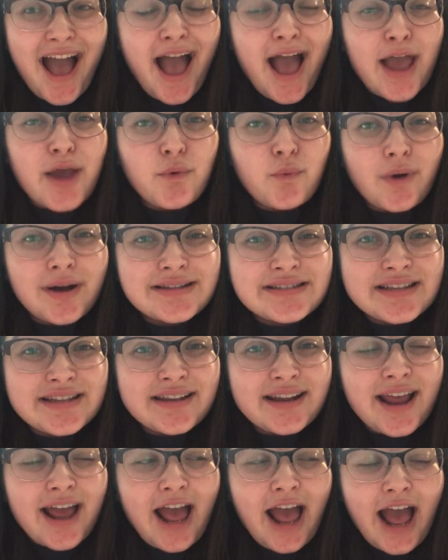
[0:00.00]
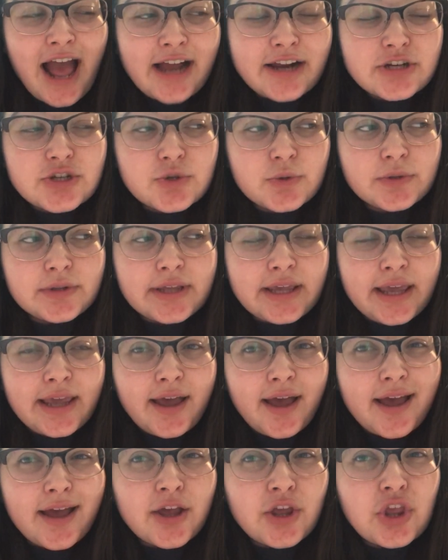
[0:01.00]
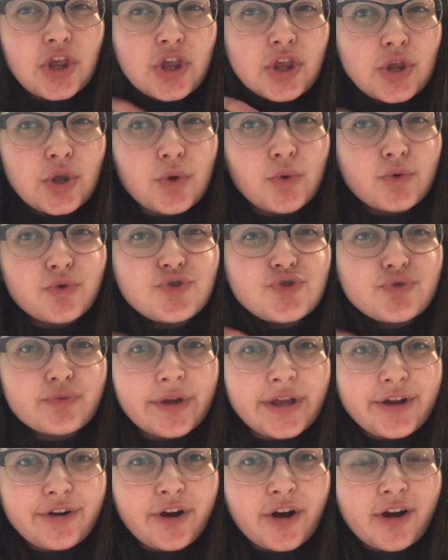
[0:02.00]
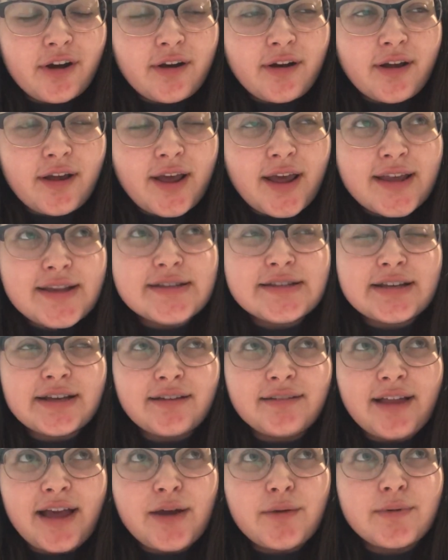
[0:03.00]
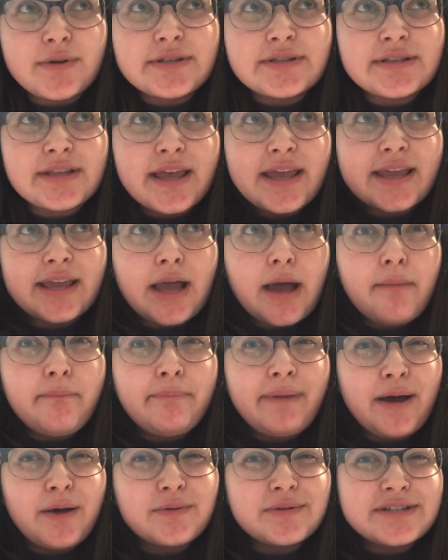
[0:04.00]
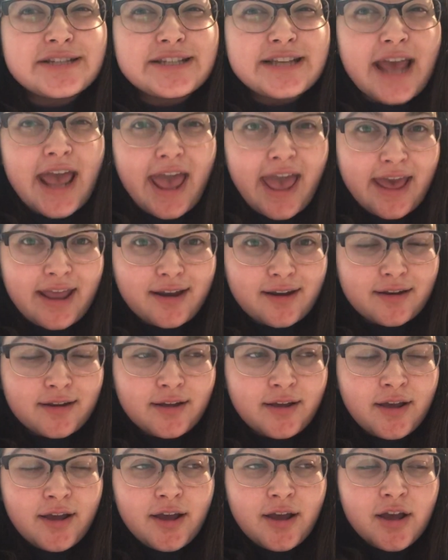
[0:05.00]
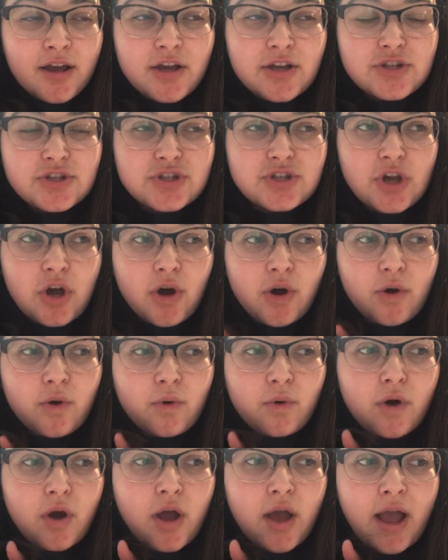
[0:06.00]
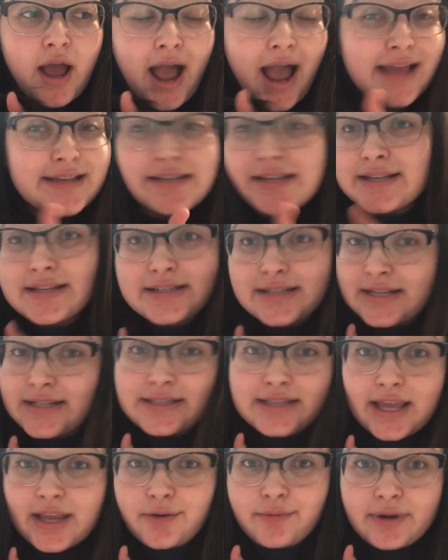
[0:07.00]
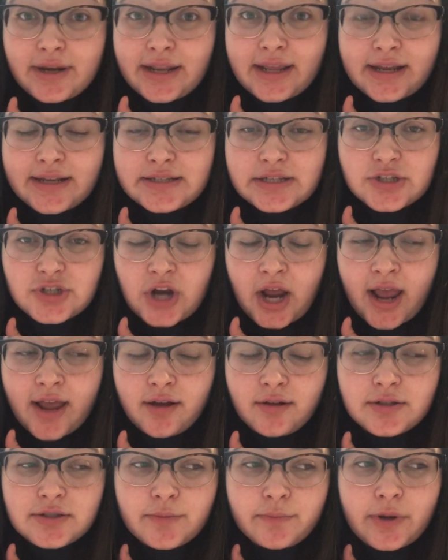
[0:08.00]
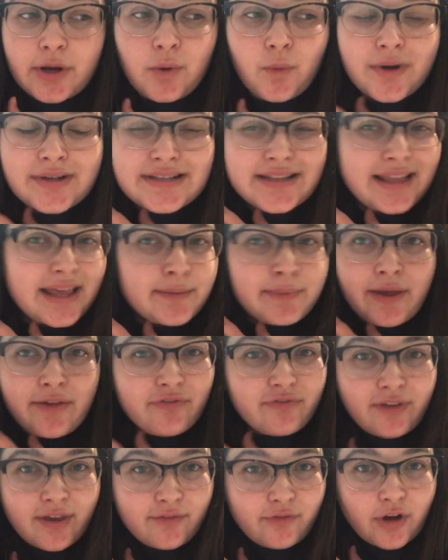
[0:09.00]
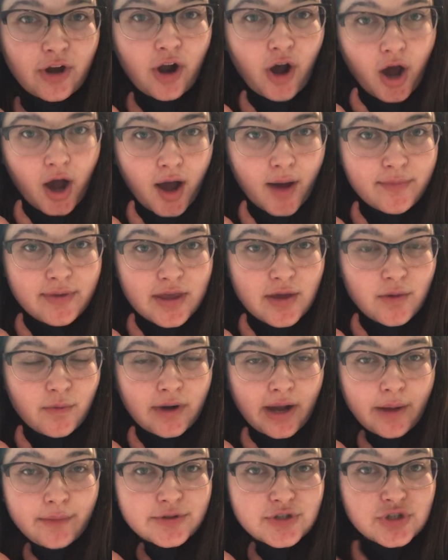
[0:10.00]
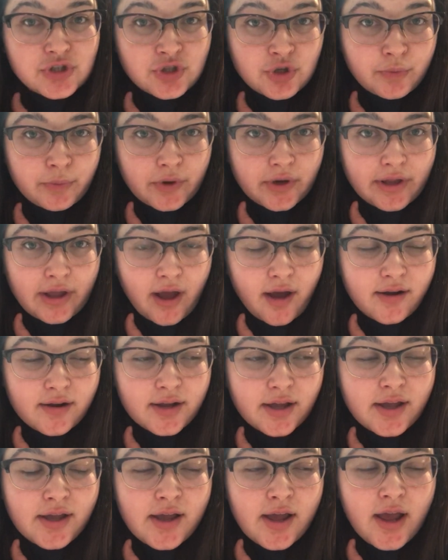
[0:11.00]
I wasn't actually a huge reader until I was like about ten. So I didn't dislike reading as a child, but it wasn't like my favorite hobby when I was super young.